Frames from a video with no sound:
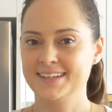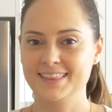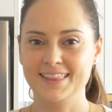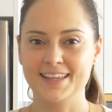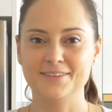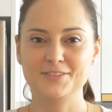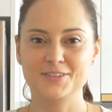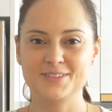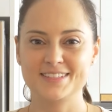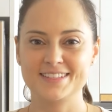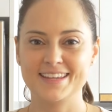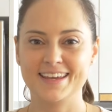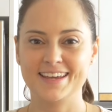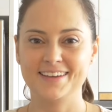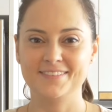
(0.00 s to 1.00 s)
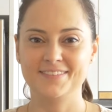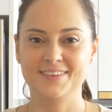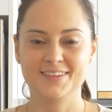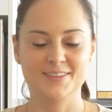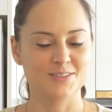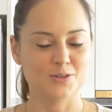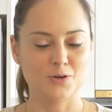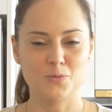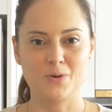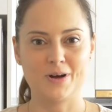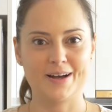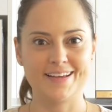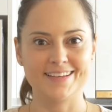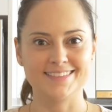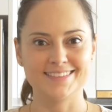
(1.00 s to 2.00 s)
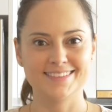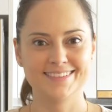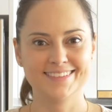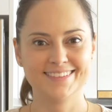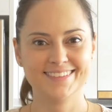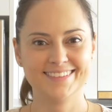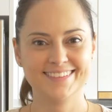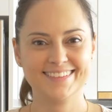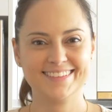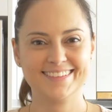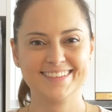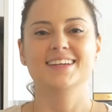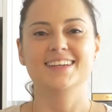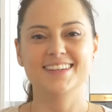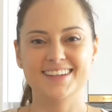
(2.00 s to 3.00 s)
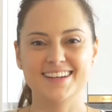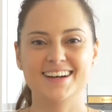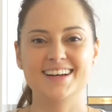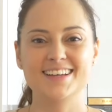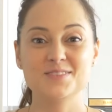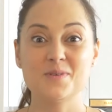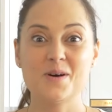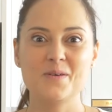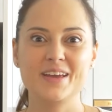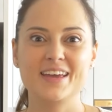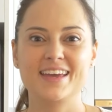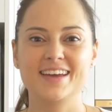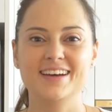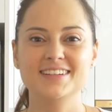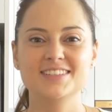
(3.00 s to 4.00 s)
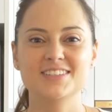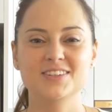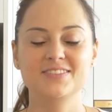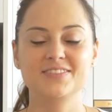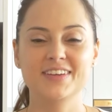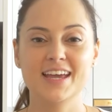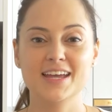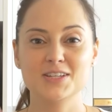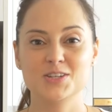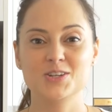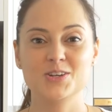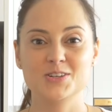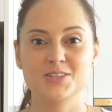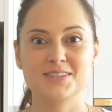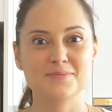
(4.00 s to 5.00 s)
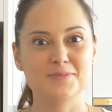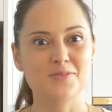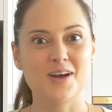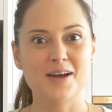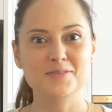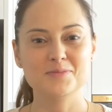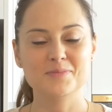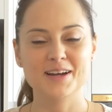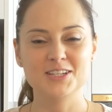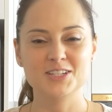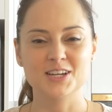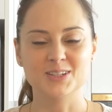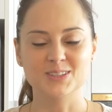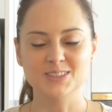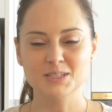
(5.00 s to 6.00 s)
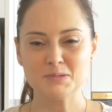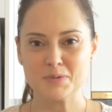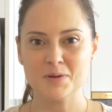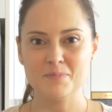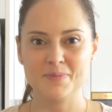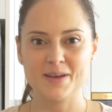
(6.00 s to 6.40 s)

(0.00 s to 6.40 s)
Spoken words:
Love you, Steve, so wise. Guys, while we're here, don't forget to subscribe to my channel, Le Bon